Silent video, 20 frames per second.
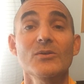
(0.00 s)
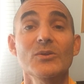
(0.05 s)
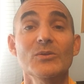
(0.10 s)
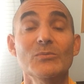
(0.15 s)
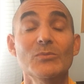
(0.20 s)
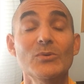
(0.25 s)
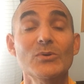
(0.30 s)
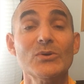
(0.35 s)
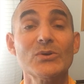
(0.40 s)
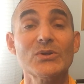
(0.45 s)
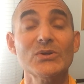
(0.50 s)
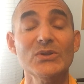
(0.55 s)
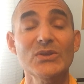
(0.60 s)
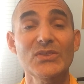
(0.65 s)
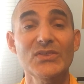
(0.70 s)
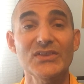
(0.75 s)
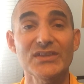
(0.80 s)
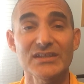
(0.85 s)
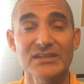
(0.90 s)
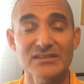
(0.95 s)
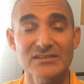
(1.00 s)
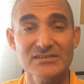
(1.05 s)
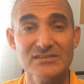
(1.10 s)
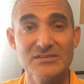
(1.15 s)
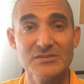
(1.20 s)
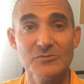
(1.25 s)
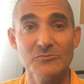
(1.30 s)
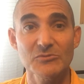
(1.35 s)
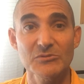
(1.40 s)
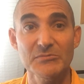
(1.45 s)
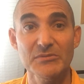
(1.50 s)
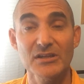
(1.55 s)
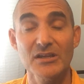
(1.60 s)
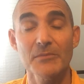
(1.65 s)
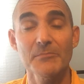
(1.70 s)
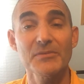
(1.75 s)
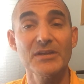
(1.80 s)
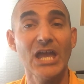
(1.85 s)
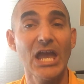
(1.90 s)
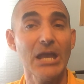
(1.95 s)
the more good things we
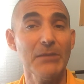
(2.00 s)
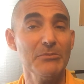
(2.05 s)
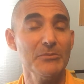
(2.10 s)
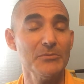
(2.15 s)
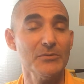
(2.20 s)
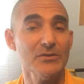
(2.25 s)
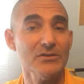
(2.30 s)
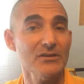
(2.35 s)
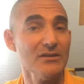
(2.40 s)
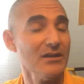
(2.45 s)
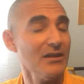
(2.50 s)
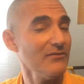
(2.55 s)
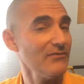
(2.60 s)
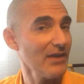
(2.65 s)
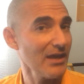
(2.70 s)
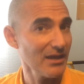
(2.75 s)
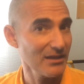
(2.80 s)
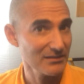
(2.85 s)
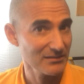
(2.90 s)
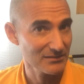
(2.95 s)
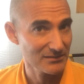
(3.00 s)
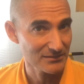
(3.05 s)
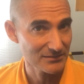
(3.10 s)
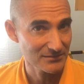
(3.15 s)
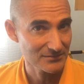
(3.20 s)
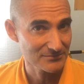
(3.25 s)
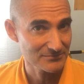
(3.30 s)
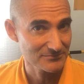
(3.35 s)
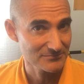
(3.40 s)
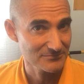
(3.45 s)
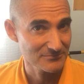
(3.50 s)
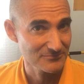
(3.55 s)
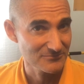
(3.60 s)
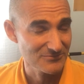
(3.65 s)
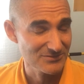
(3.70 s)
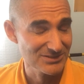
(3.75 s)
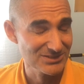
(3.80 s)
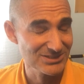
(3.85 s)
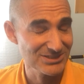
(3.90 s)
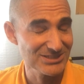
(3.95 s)
become capable of handling,
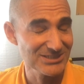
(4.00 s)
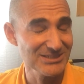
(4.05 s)
which